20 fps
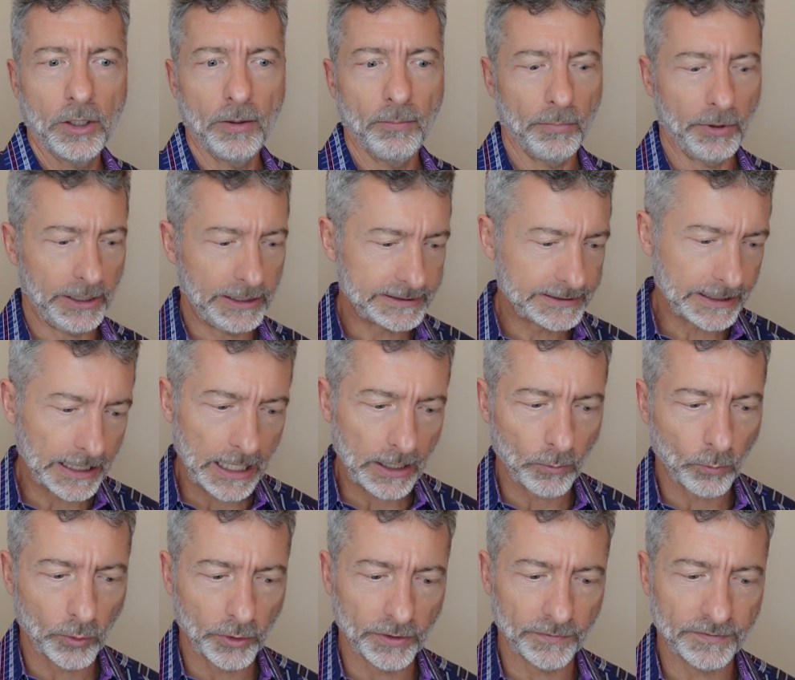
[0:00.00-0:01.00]
but he's
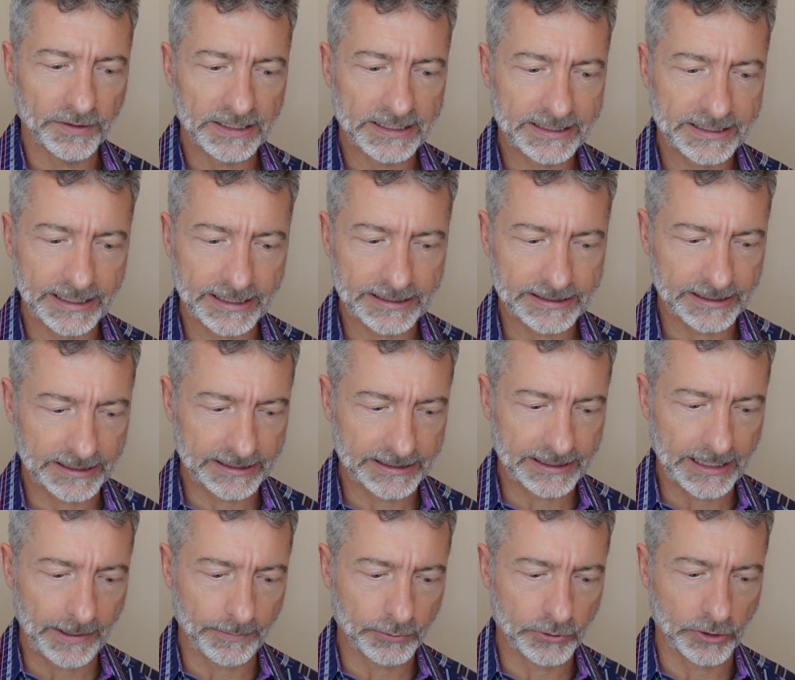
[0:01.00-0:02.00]
not one of the 6
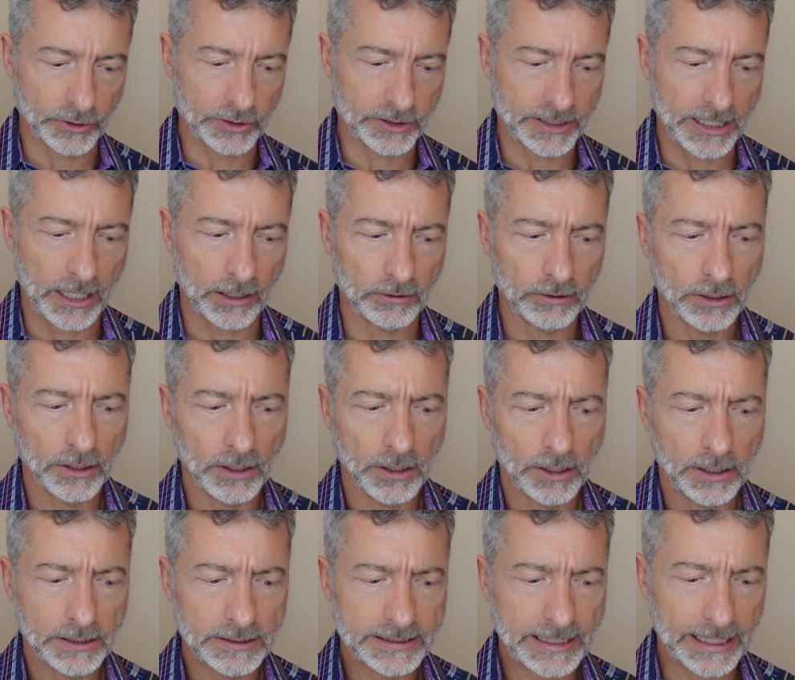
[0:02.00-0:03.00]
exceptions. Now,
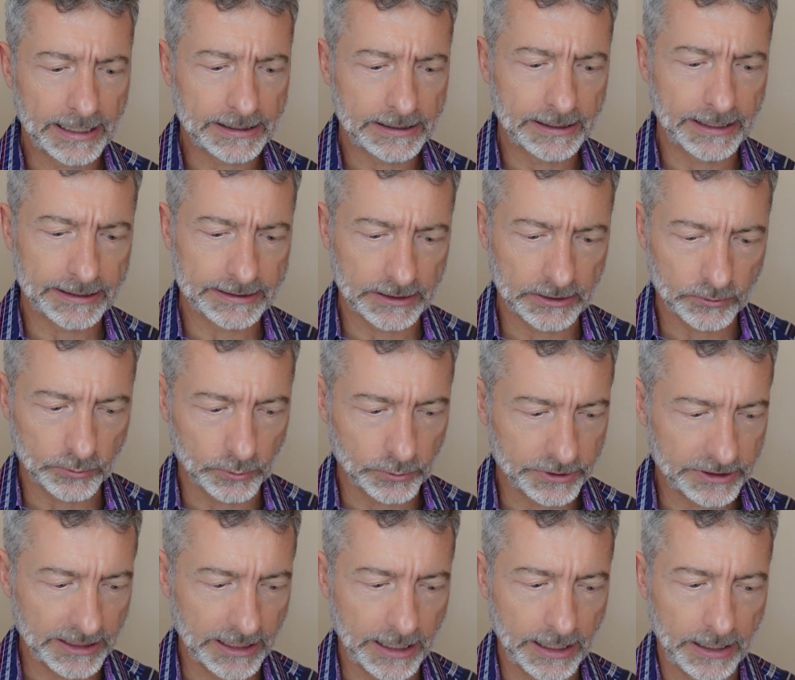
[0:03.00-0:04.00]
debt collectors will
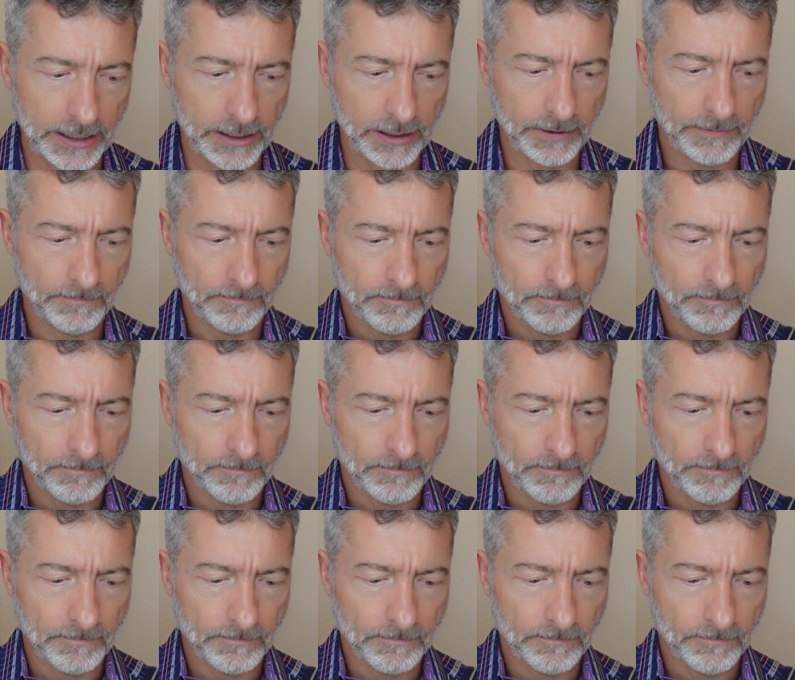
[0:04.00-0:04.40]
say